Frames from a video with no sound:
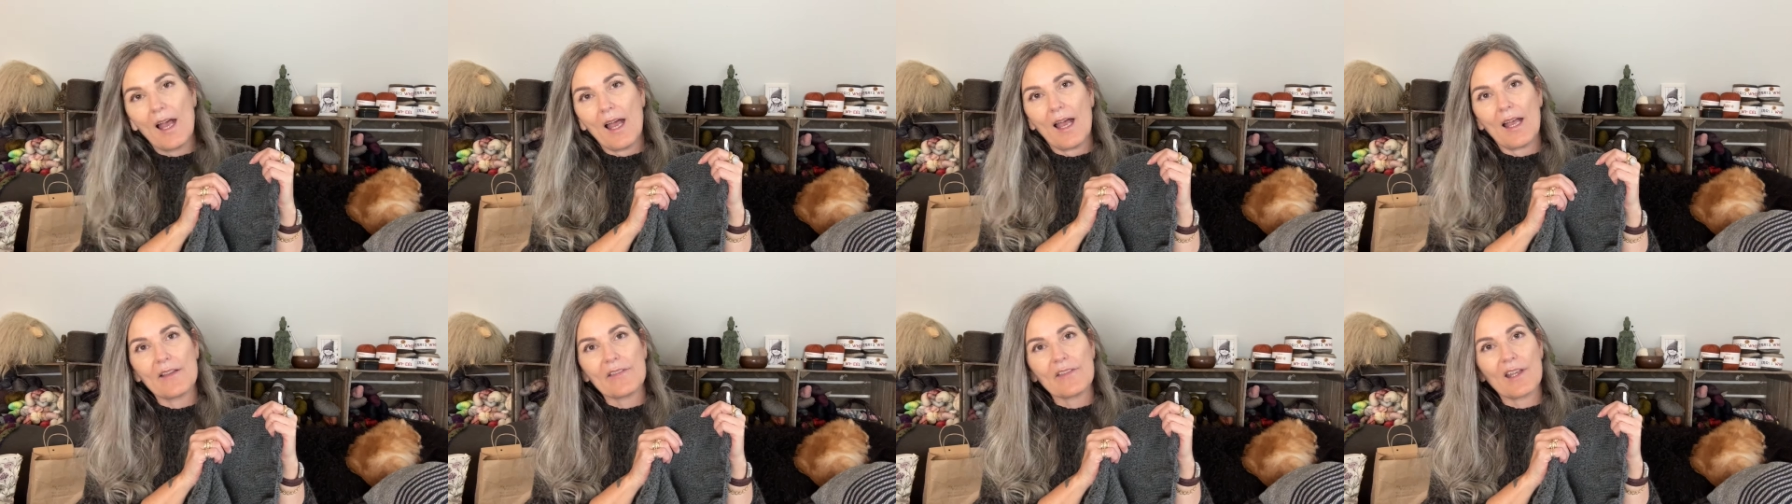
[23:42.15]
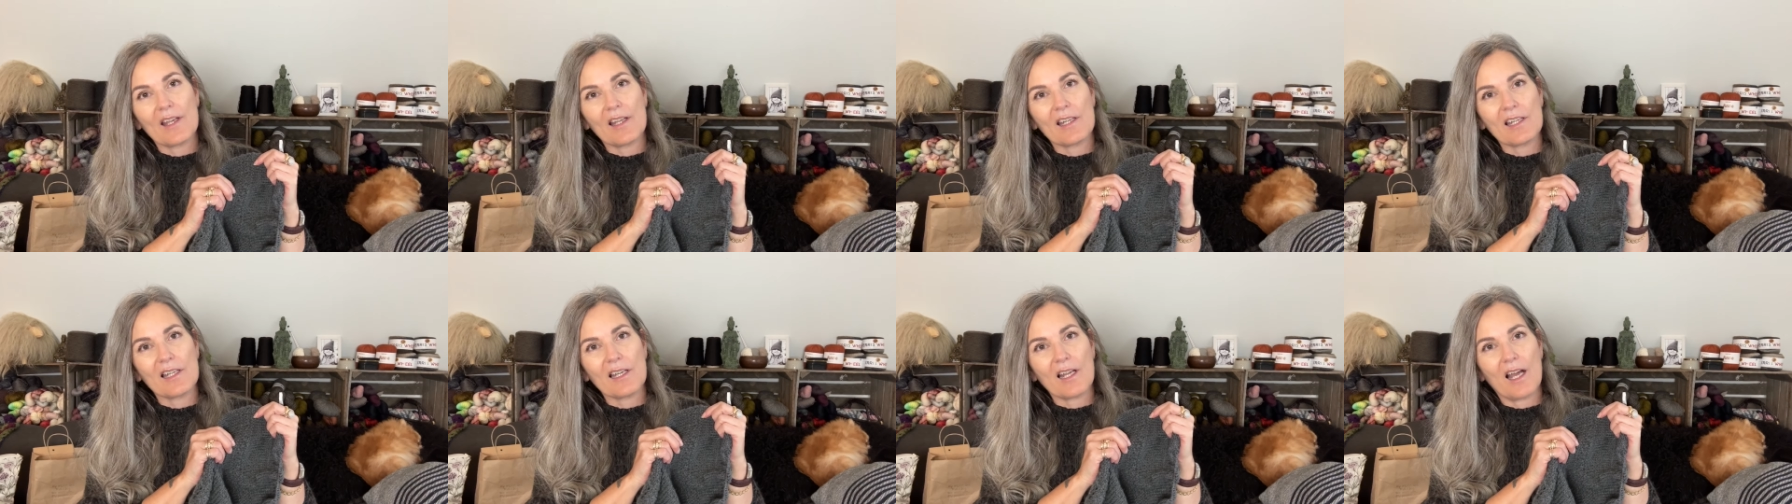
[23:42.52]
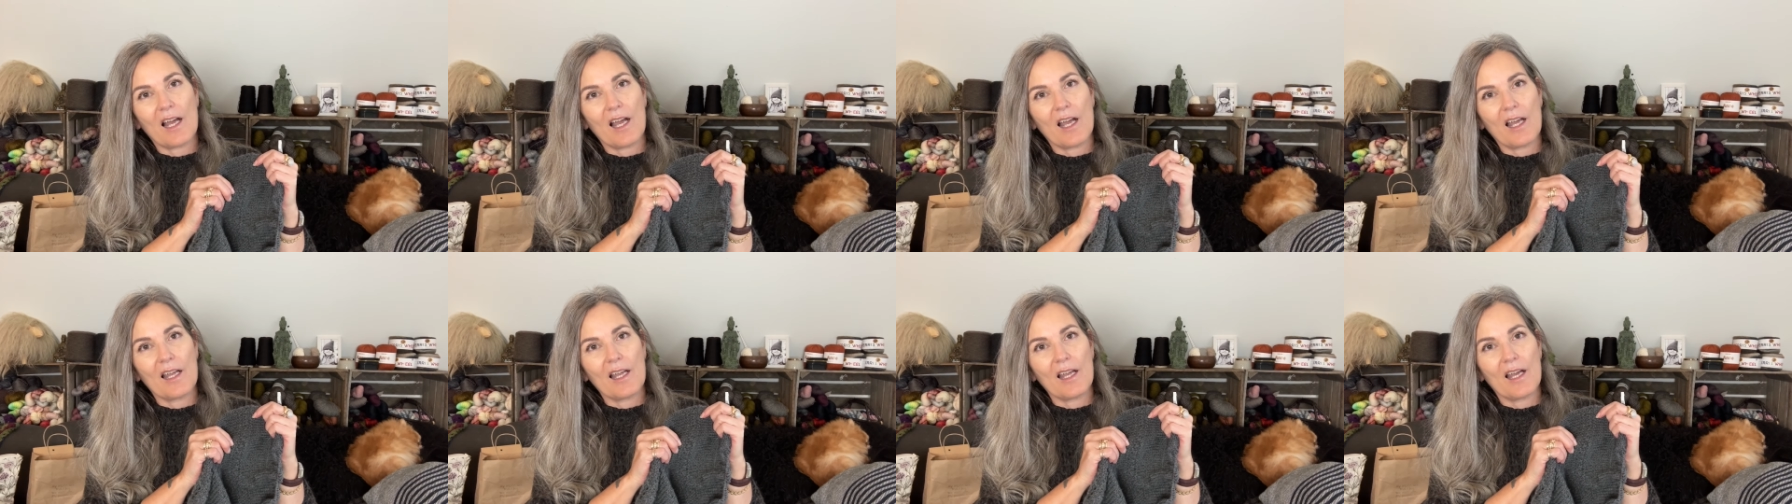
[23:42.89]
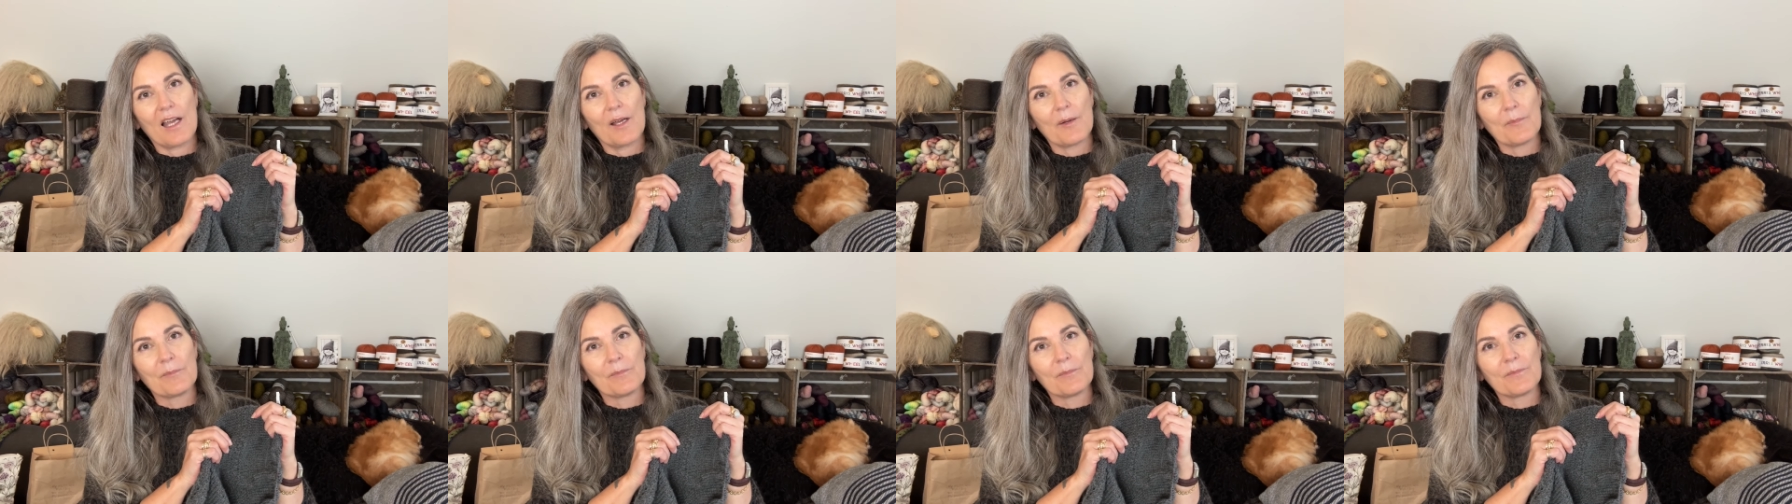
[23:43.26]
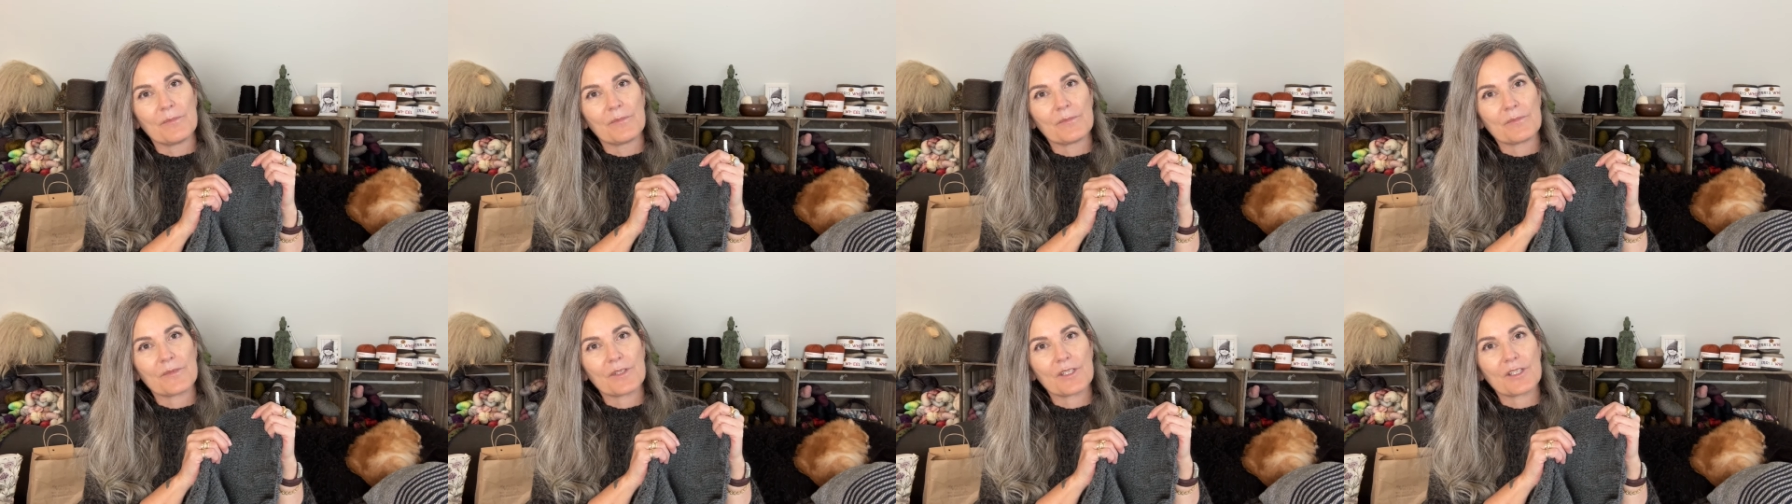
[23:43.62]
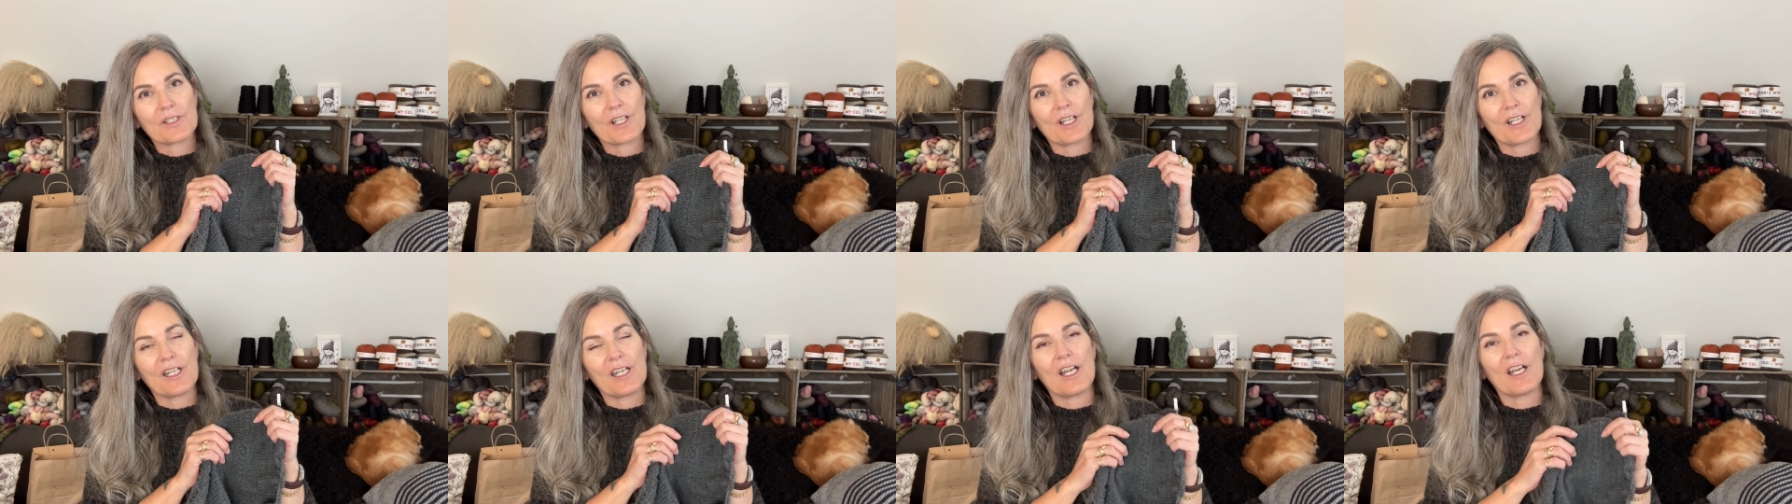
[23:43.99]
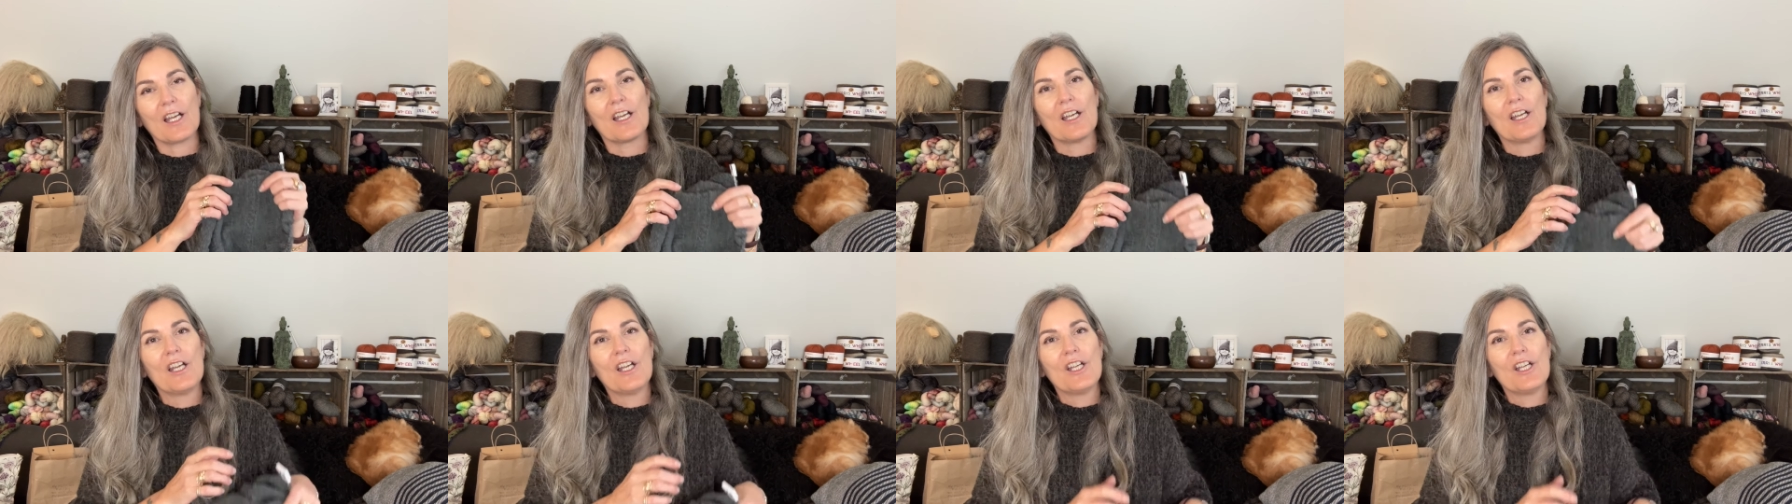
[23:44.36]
and then I am gonna